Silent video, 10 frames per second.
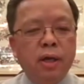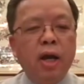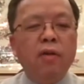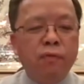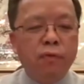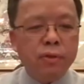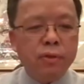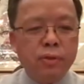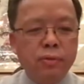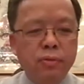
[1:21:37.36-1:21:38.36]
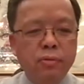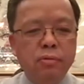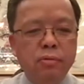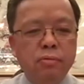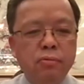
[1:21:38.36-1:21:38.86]
helpful
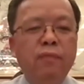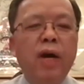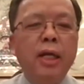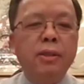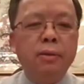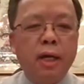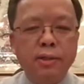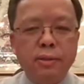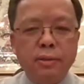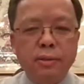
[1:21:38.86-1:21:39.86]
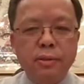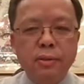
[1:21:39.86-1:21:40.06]
to revitalize